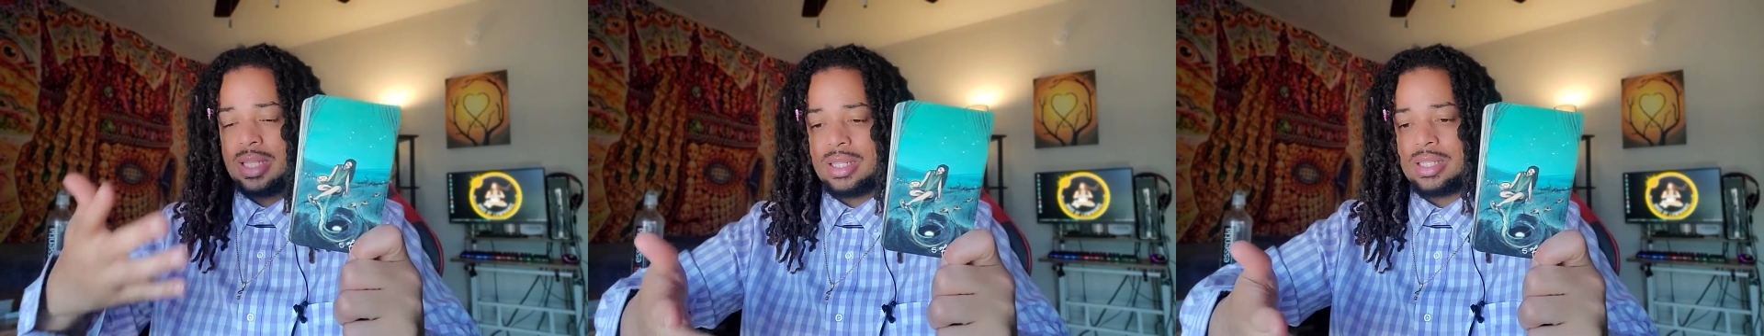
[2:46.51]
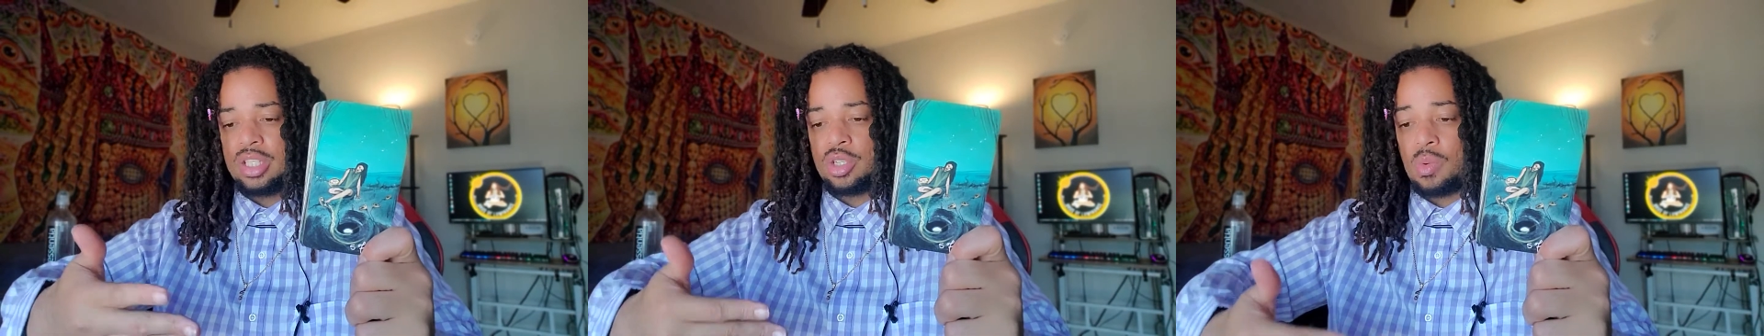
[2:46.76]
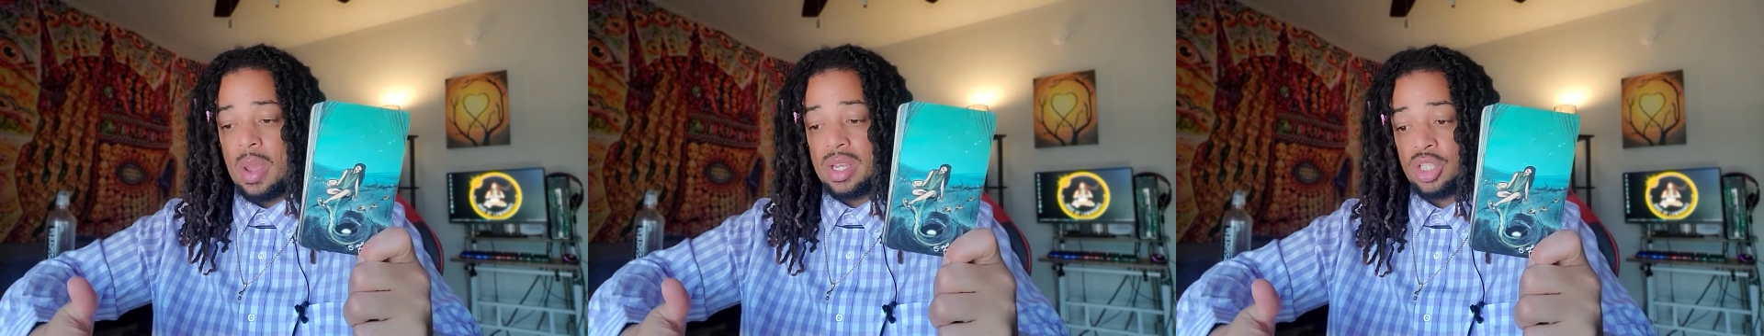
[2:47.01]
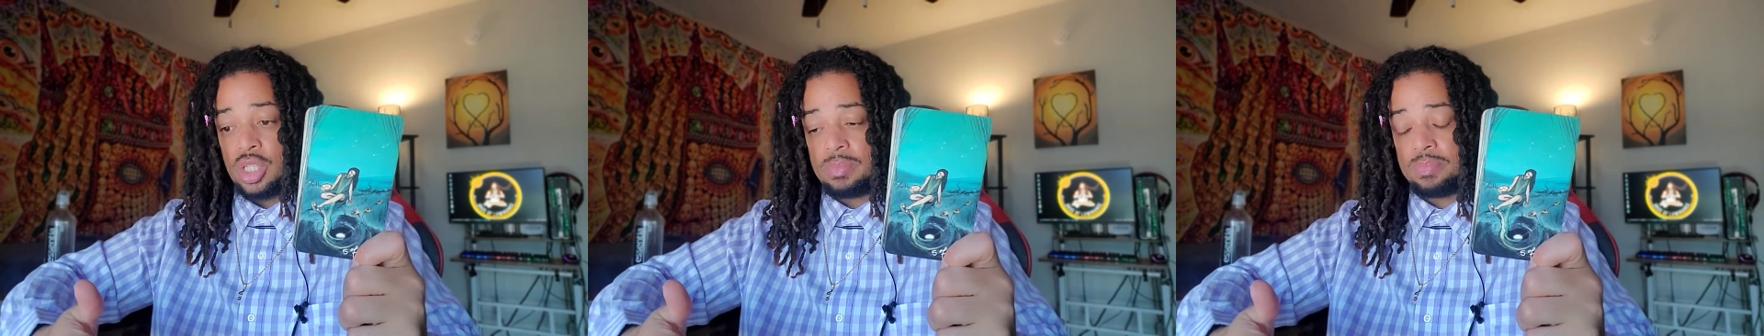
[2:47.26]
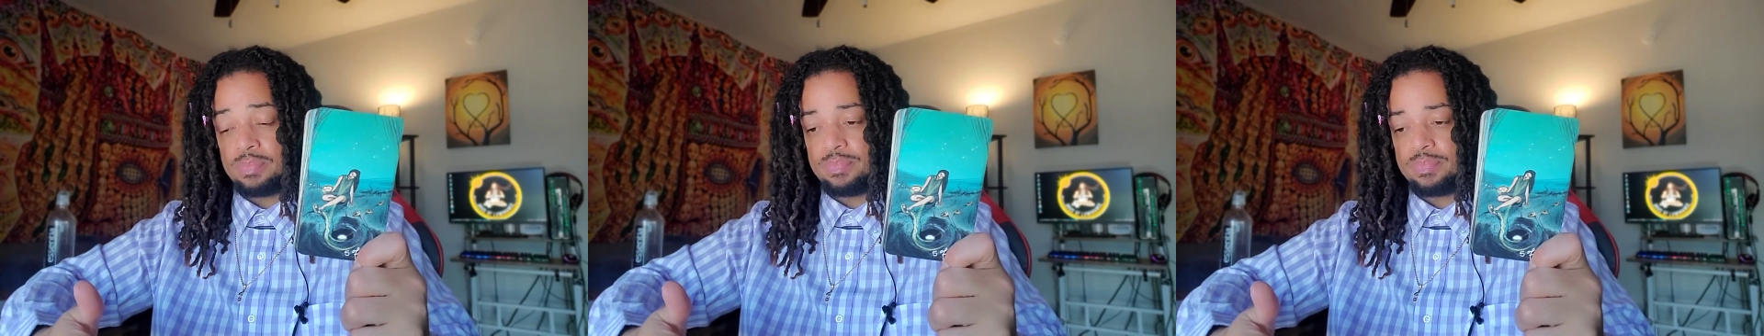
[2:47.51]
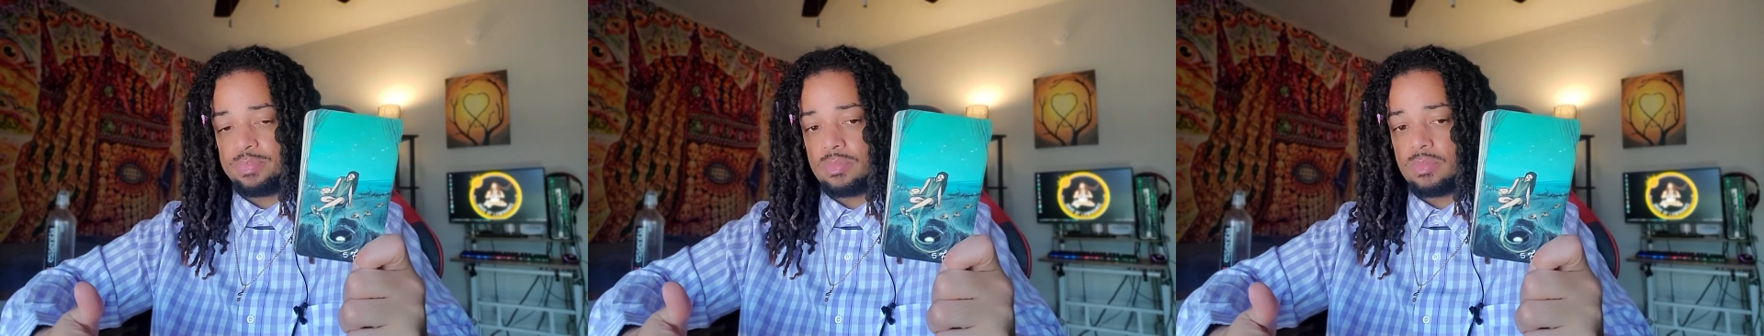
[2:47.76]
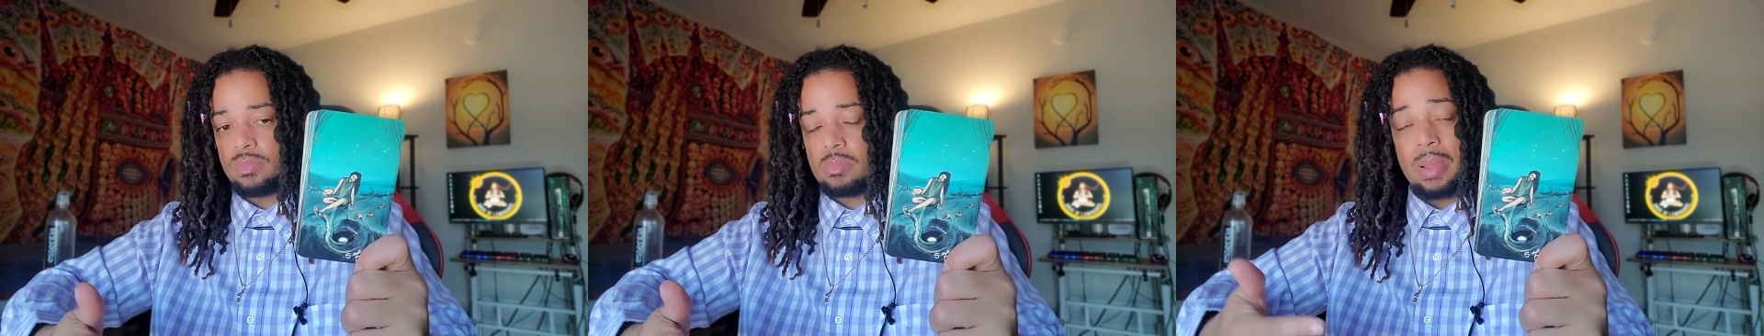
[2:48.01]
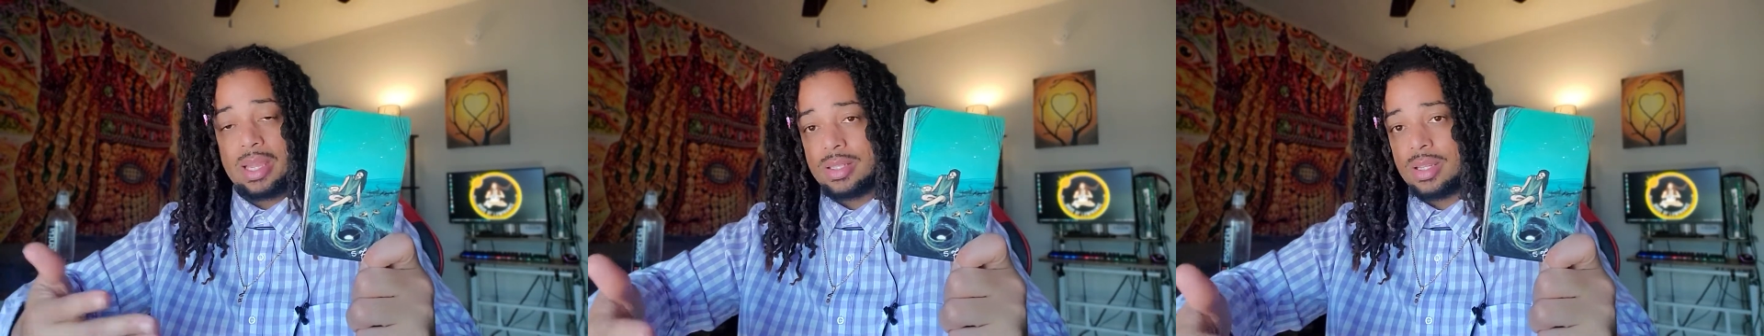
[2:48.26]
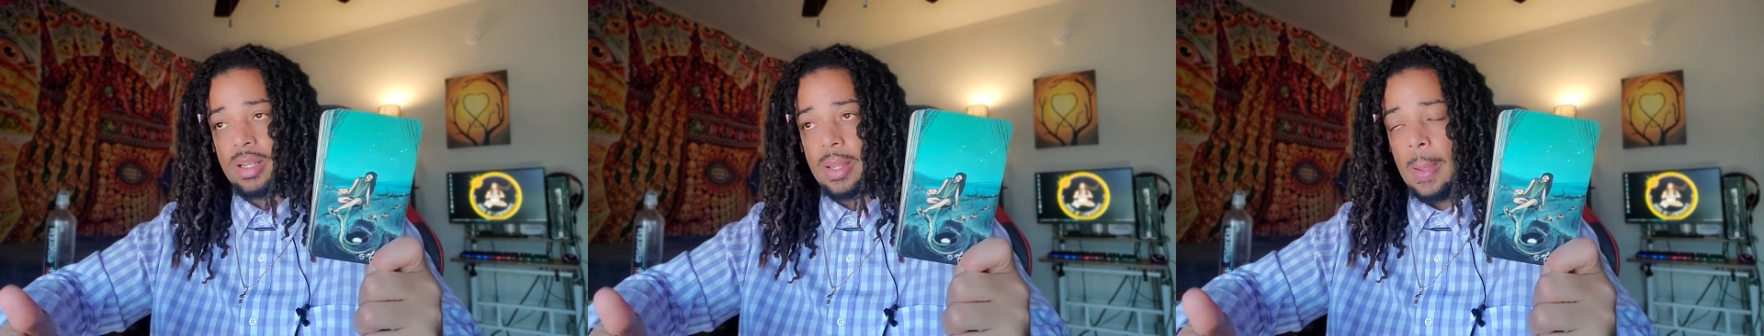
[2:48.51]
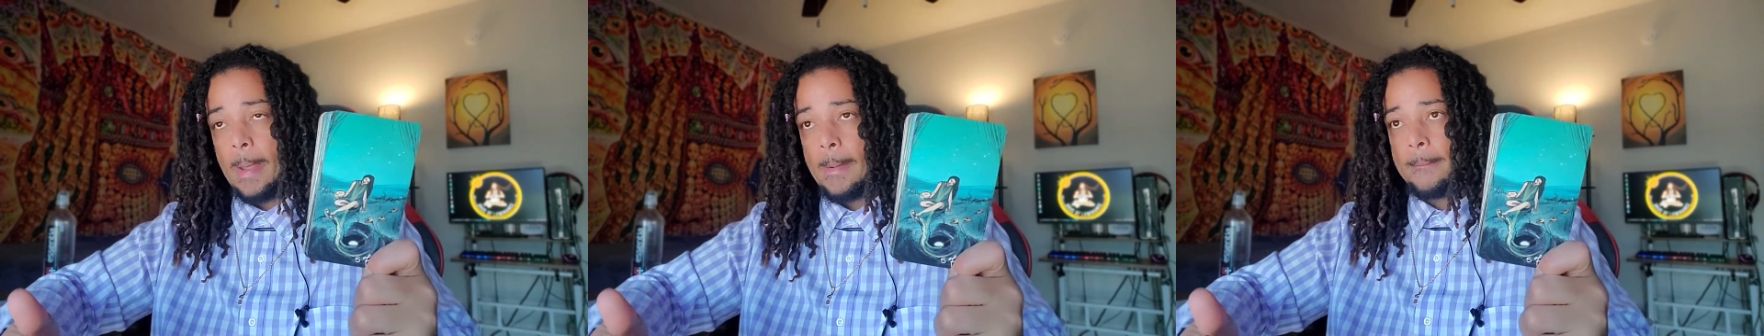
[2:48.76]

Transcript: this situation, basically.